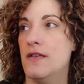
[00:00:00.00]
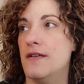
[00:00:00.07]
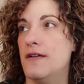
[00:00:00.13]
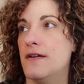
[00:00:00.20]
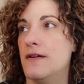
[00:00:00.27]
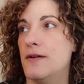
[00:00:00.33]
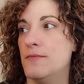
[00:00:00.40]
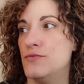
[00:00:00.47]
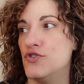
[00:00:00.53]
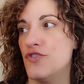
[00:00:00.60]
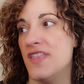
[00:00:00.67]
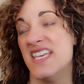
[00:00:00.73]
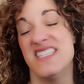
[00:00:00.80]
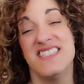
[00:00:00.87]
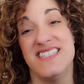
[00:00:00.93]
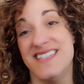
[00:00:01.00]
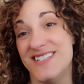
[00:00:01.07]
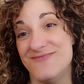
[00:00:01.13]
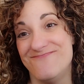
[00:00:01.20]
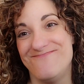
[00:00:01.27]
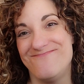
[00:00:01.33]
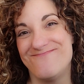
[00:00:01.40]
Um, so that's it.
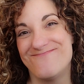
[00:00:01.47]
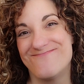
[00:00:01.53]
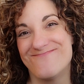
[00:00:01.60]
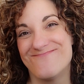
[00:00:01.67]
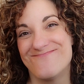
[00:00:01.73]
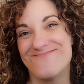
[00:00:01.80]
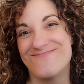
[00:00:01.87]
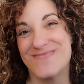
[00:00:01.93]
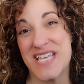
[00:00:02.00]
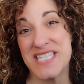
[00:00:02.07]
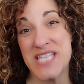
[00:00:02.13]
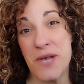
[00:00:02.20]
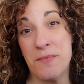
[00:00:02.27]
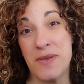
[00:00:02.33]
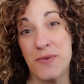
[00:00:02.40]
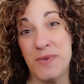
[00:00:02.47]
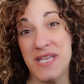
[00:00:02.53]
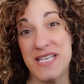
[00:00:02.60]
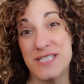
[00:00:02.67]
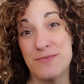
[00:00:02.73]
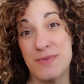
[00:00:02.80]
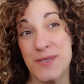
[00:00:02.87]
That's how my week
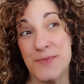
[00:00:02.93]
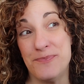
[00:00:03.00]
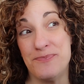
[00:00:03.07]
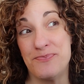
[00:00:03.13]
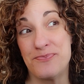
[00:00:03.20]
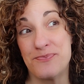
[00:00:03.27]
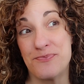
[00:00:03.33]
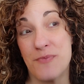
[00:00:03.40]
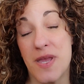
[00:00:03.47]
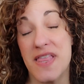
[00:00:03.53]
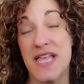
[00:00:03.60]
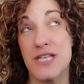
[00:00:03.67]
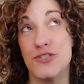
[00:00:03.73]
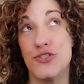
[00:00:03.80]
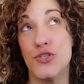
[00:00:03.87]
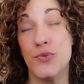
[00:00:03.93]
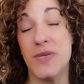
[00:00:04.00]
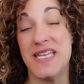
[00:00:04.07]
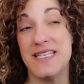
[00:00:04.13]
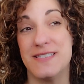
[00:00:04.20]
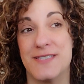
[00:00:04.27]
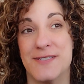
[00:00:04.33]
has been, my last two
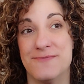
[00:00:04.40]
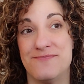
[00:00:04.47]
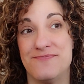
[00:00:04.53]
weeks.